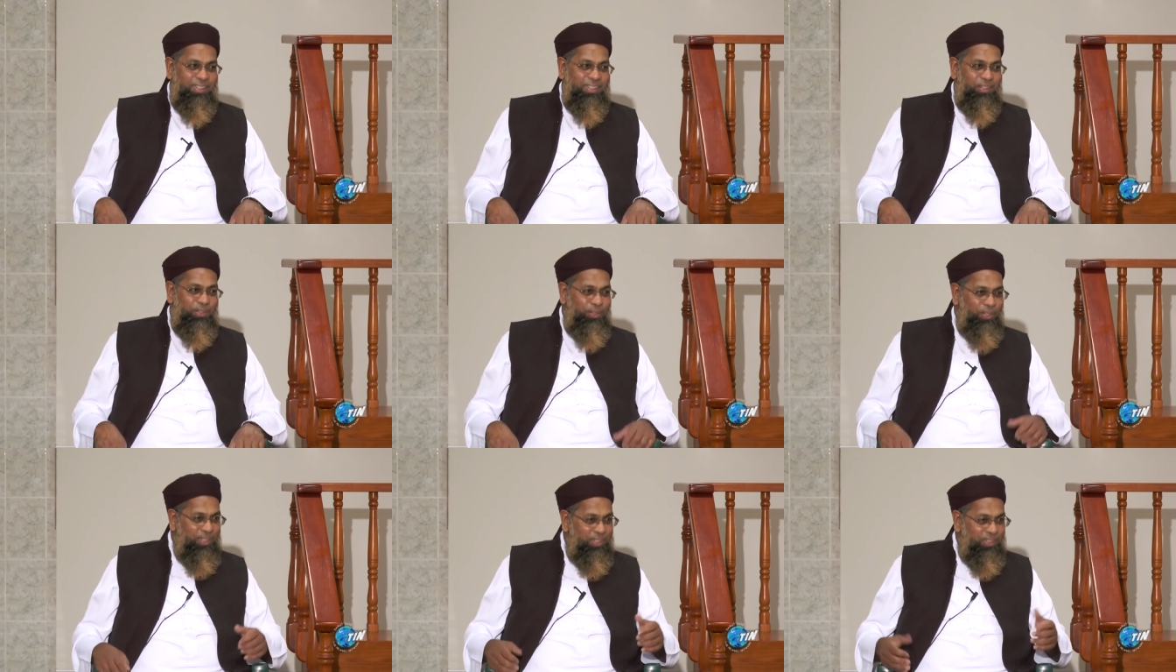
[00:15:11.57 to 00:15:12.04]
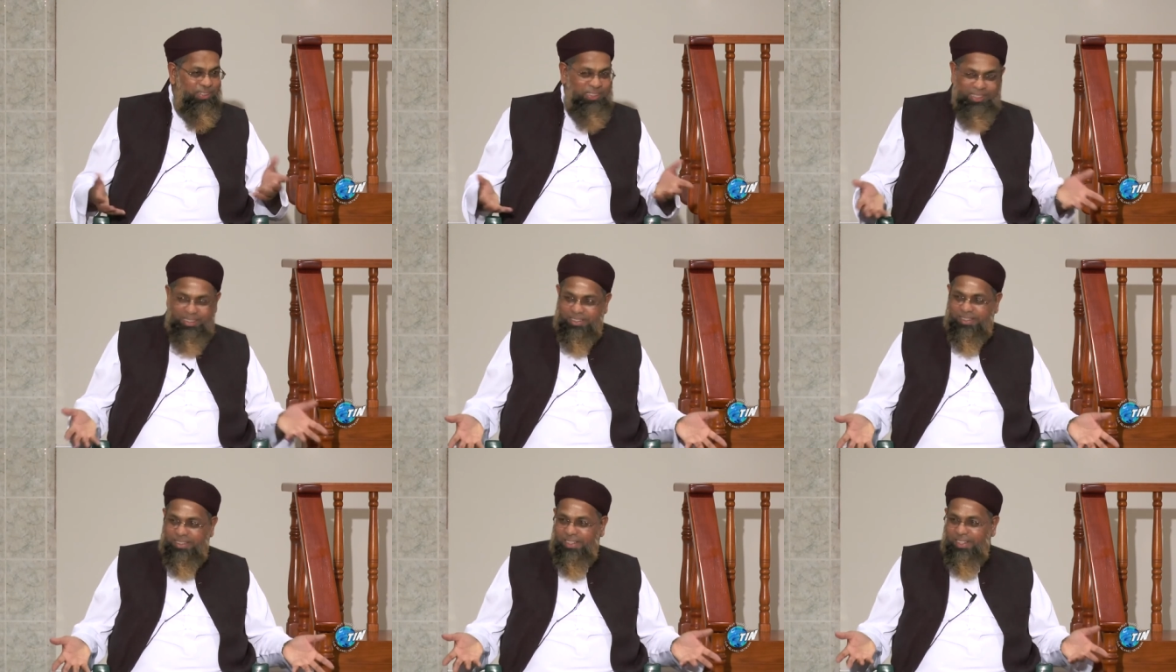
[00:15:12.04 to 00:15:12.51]
You are
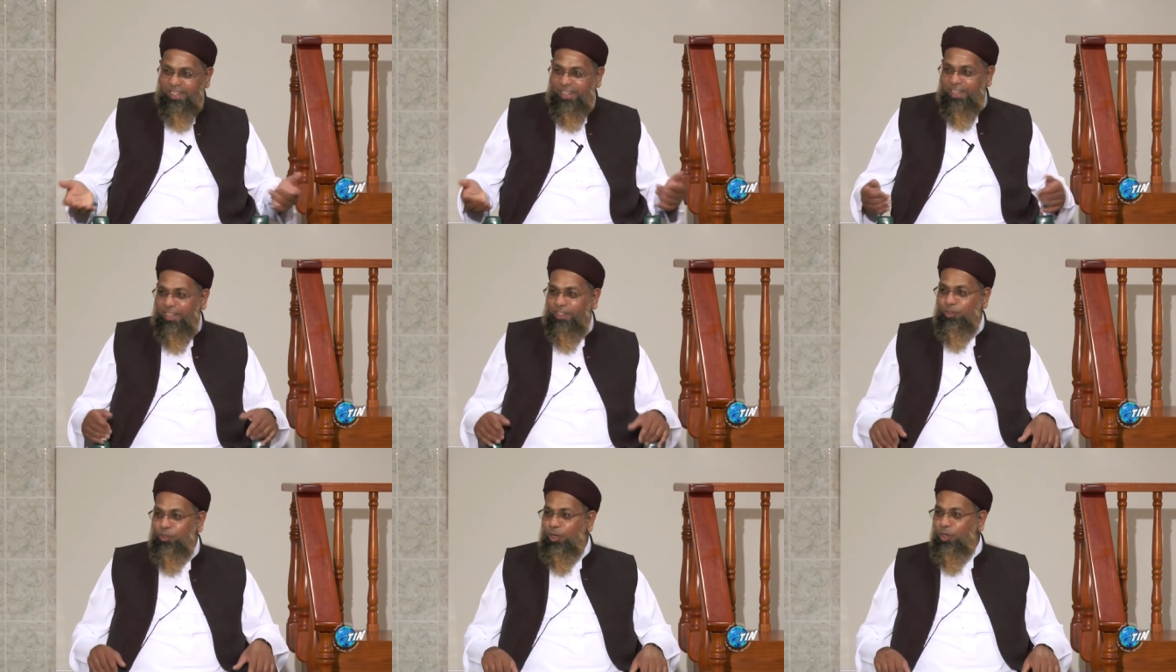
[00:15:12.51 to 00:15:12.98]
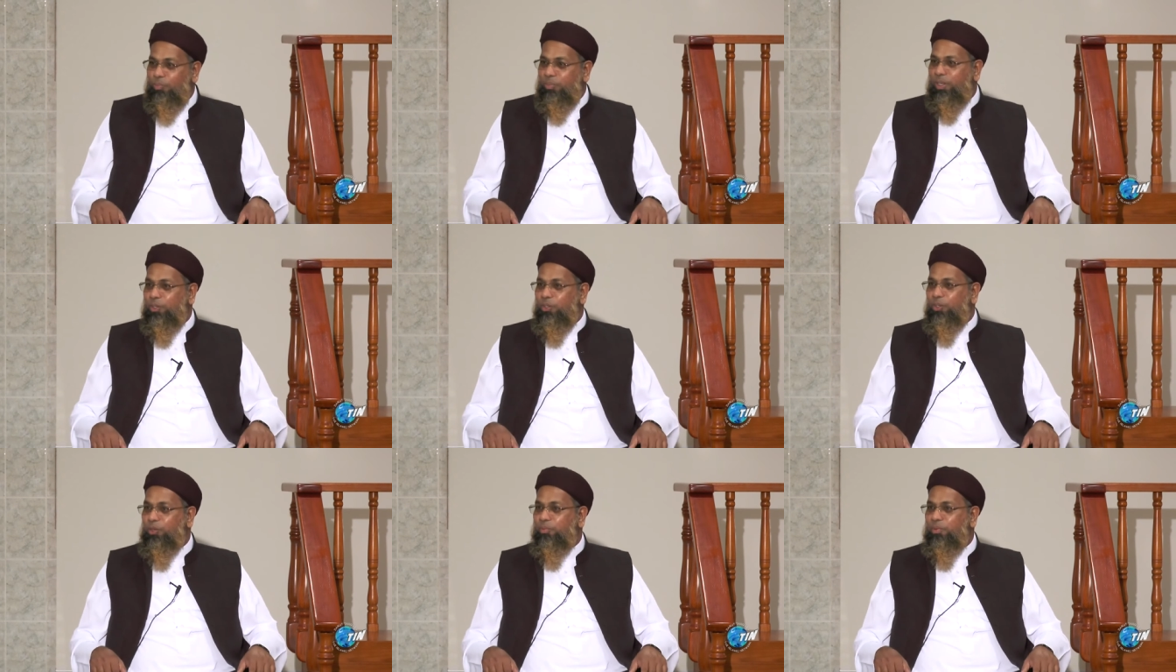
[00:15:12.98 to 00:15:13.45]
just a
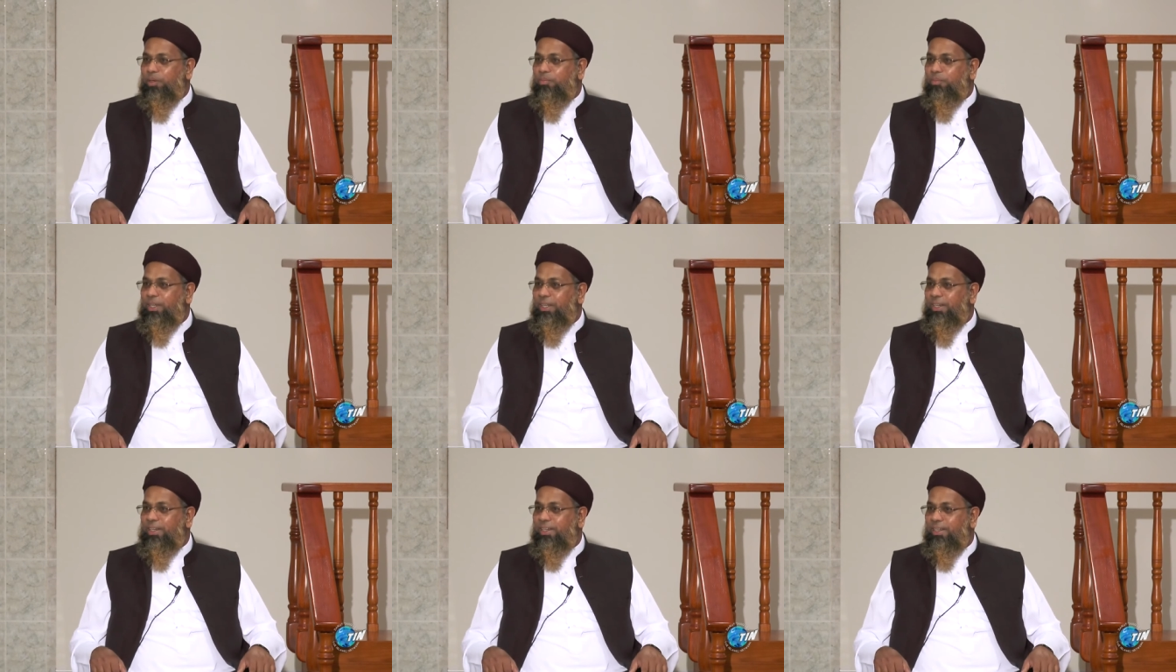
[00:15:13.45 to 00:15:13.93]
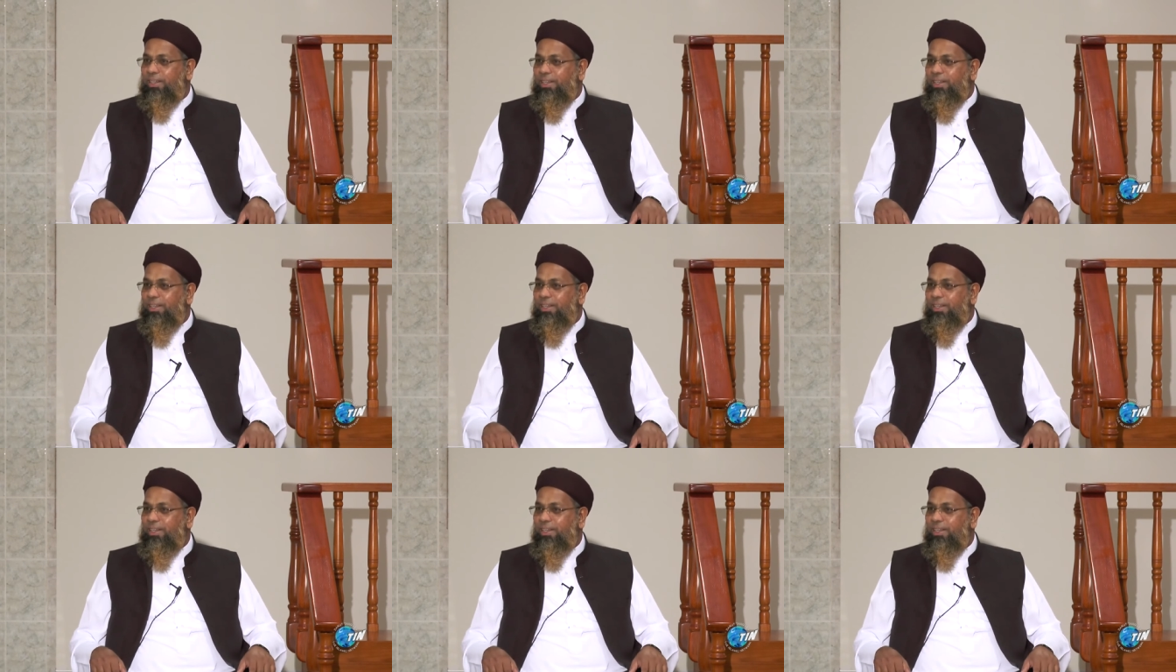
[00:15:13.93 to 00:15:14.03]
normal human being.